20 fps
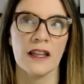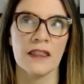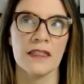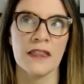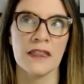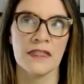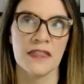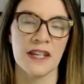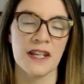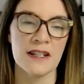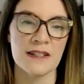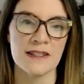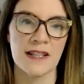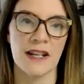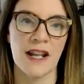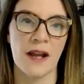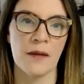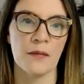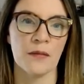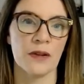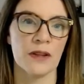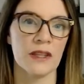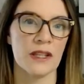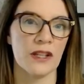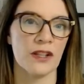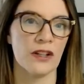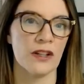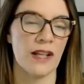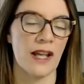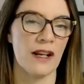the things that I'm really
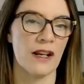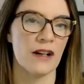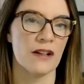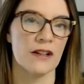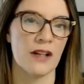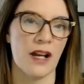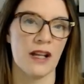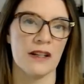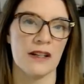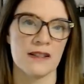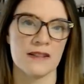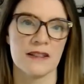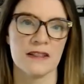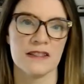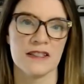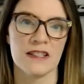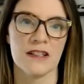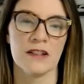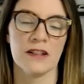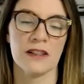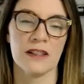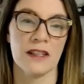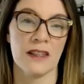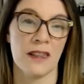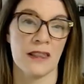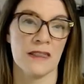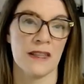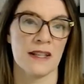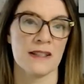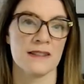good at are not necessarily
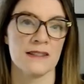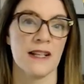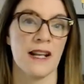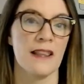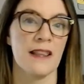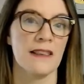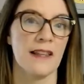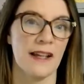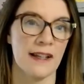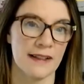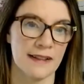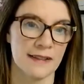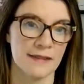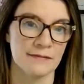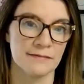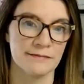the things that I like,